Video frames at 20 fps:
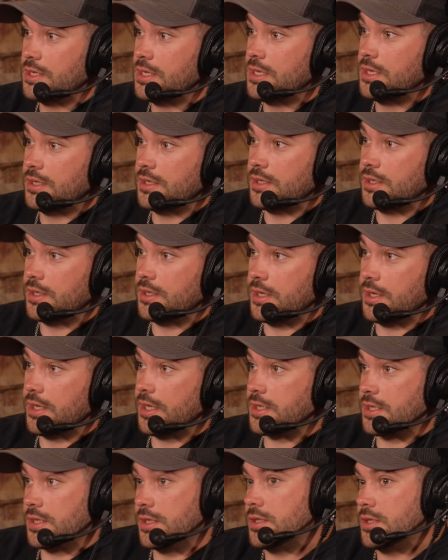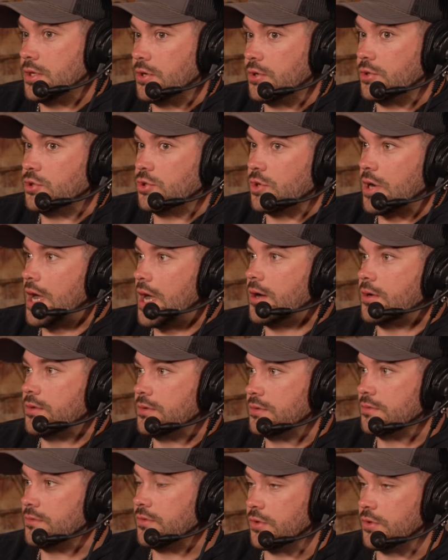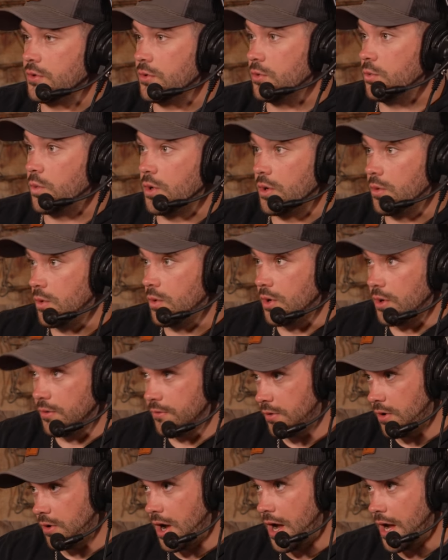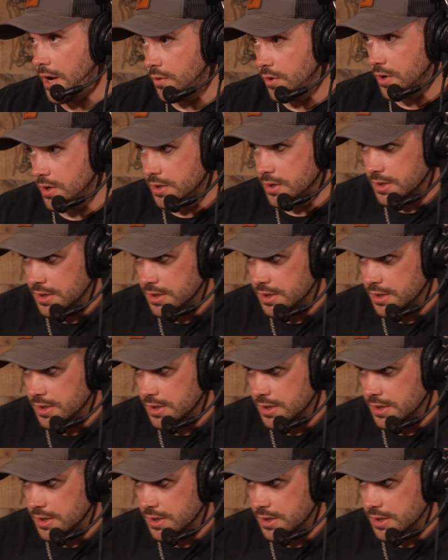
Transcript: For sure. That's considered drought for where we're for Iowa.